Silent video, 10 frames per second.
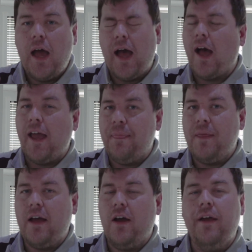uh, in
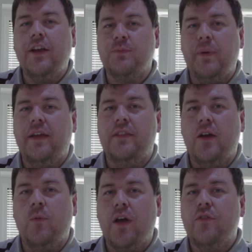that I explained
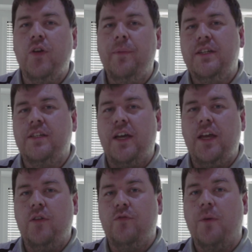that we are filming
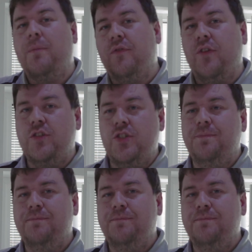today from my fridge.